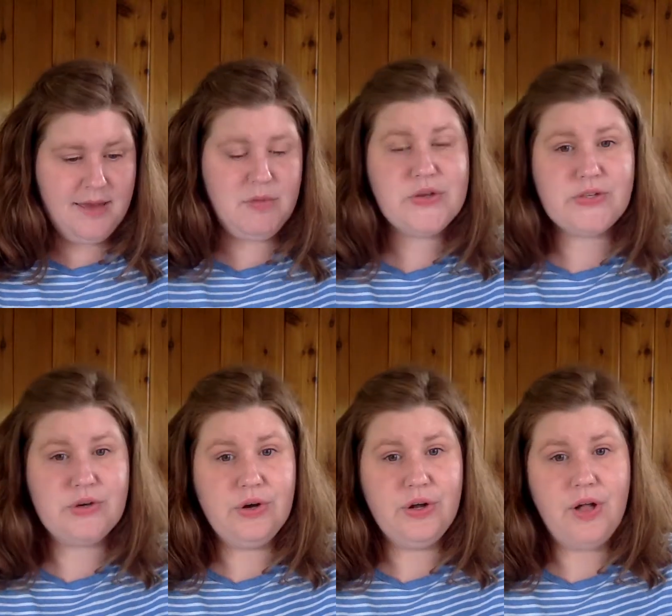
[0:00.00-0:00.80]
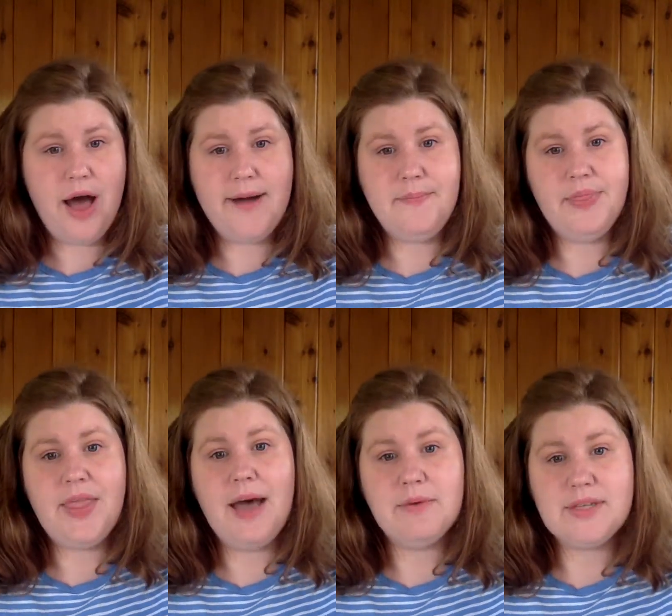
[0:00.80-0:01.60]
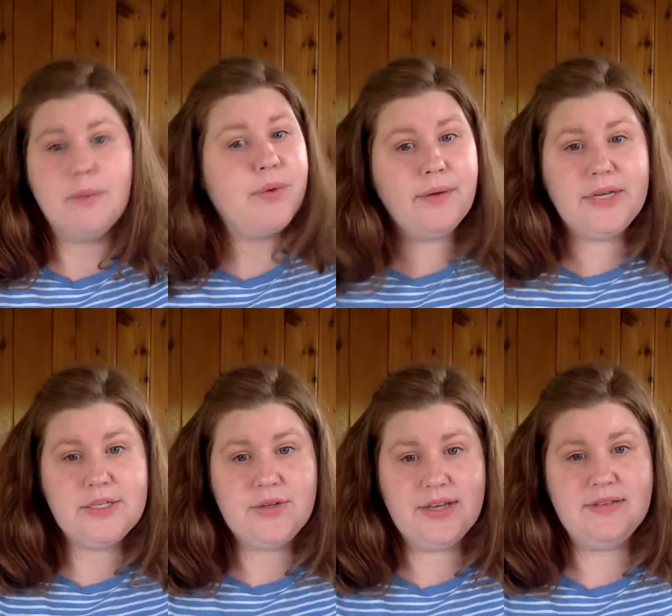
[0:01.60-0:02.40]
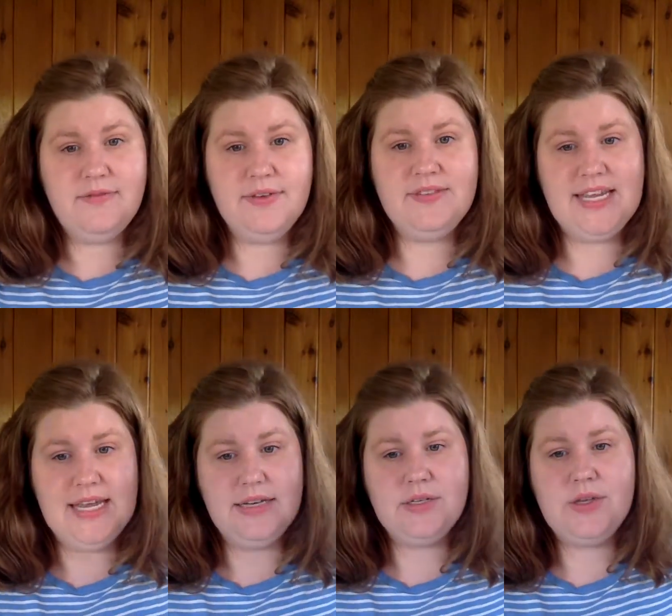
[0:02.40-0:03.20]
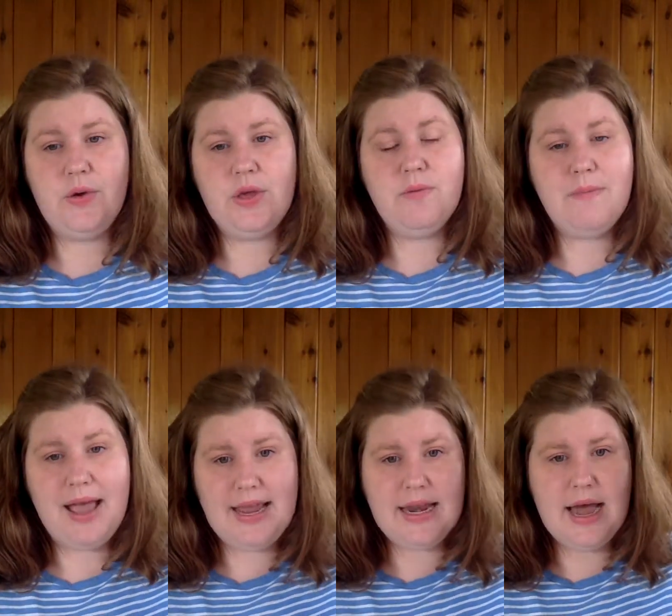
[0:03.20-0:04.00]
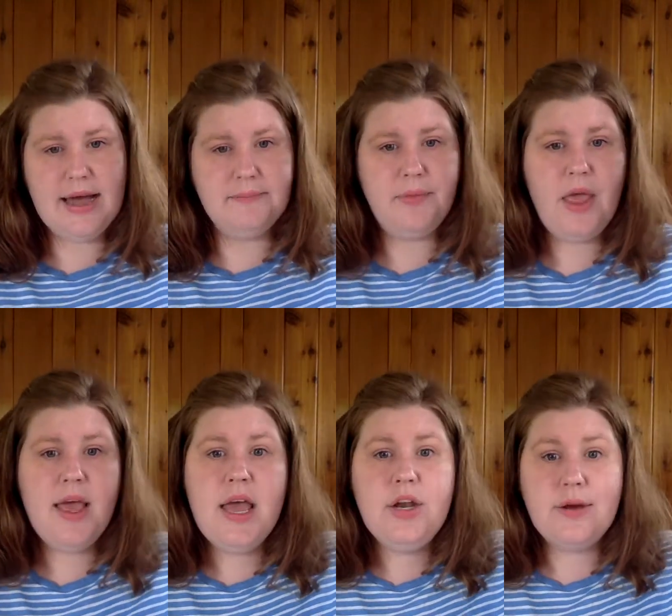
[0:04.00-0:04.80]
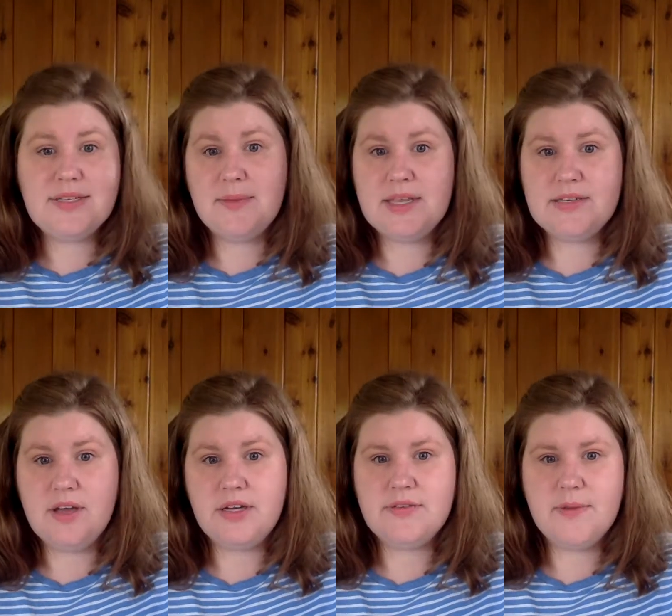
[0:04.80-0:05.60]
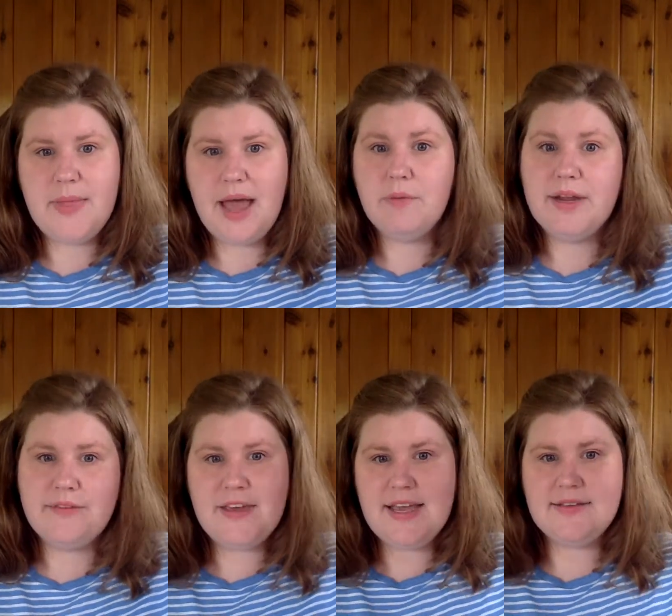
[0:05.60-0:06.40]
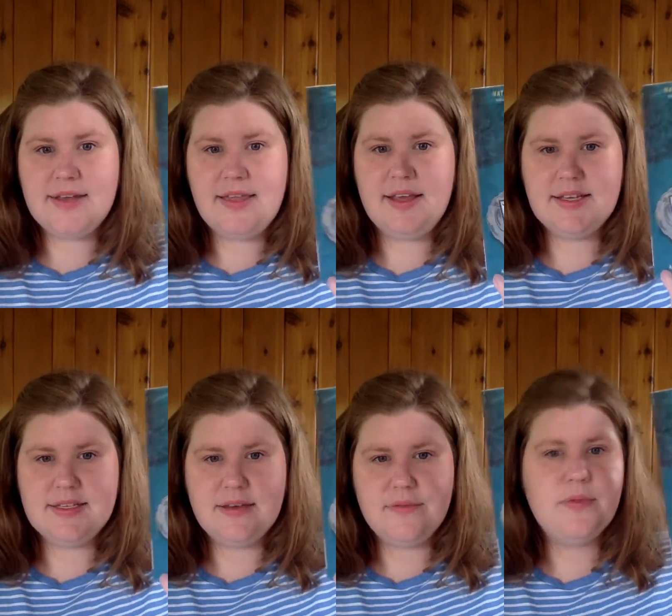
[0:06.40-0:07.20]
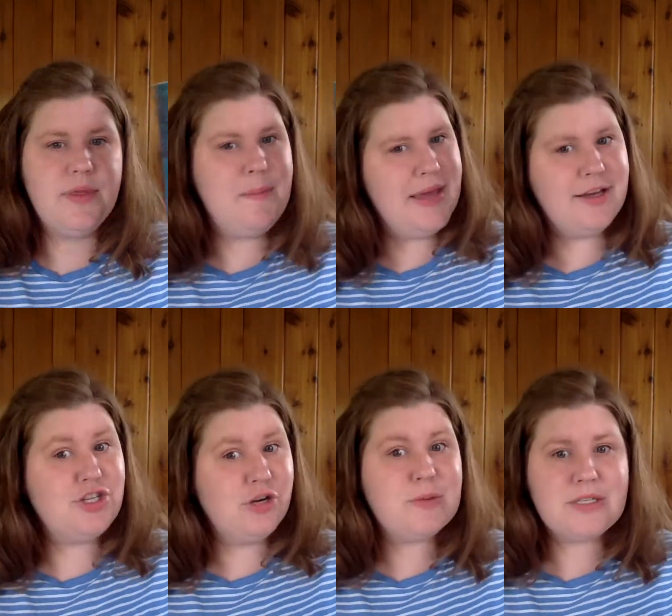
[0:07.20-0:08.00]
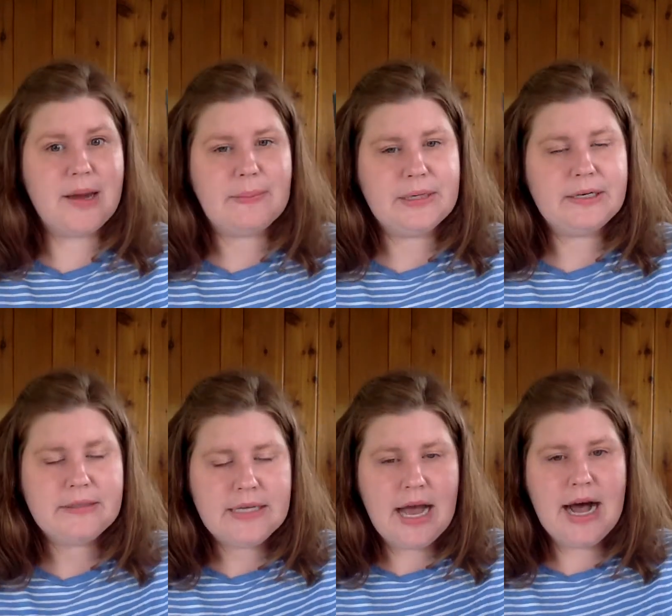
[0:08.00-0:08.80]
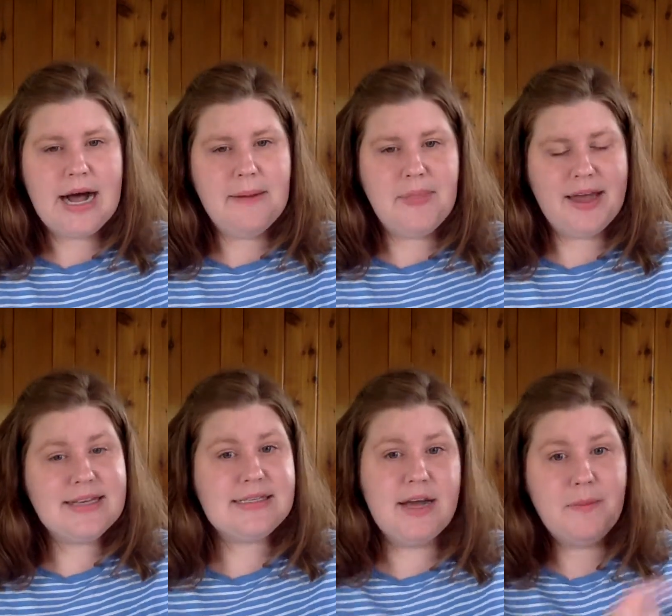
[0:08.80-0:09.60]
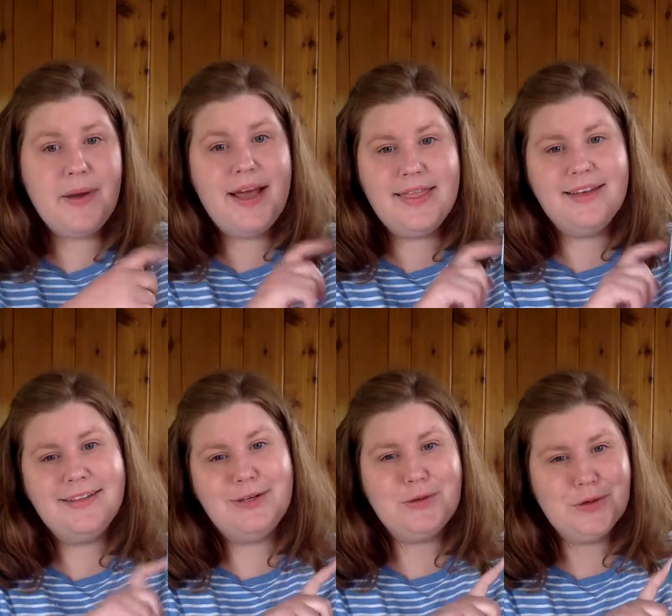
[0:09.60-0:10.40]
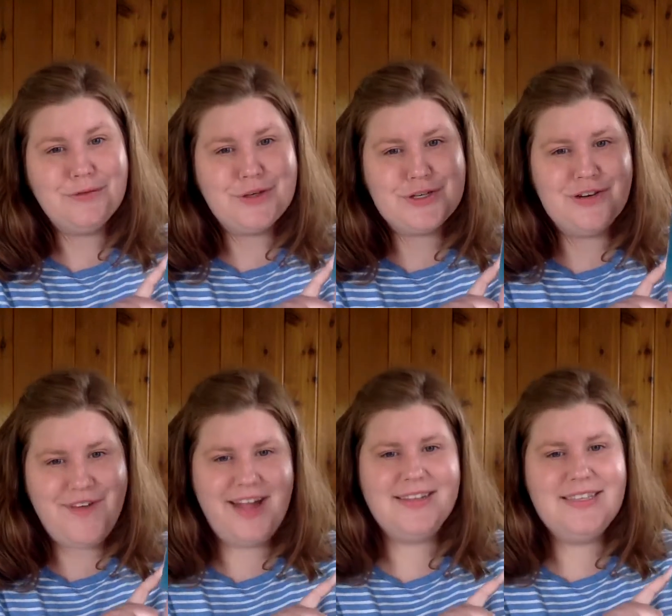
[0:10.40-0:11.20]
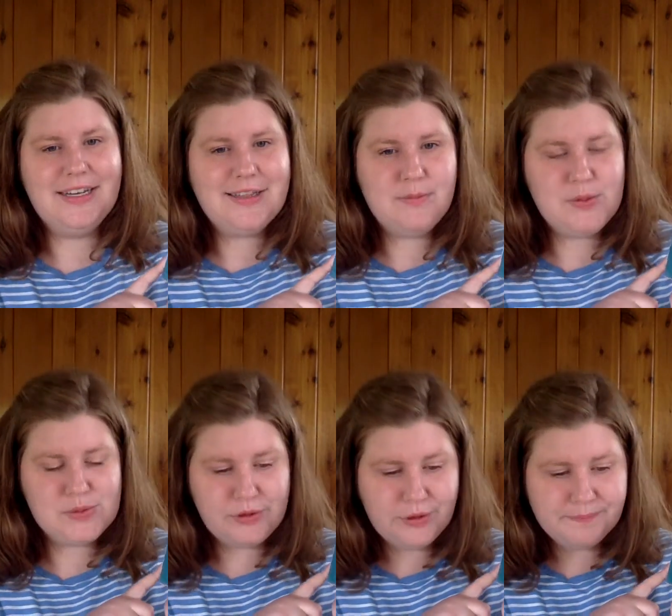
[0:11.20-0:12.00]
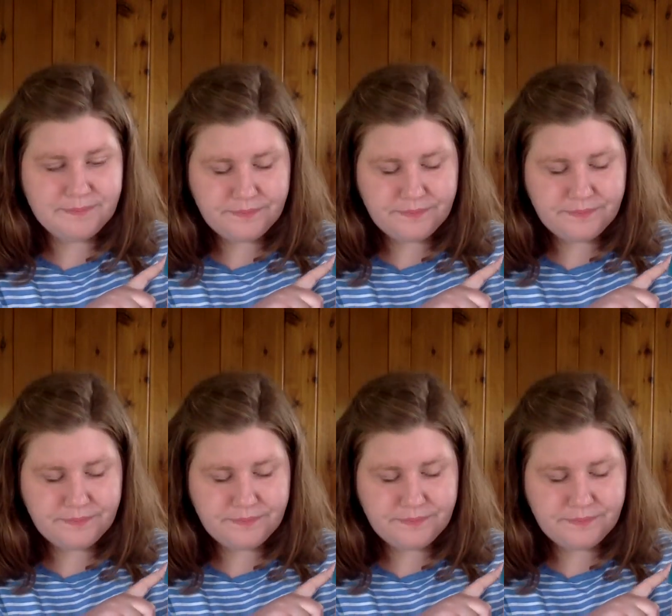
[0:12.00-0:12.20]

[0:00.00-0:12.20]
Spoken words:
musical that was on Broadway in 2015. So you might know some of the songs from that. Ring of Keys, I think, is the big showstopper that is sung by the little girl version of Alison in the musical.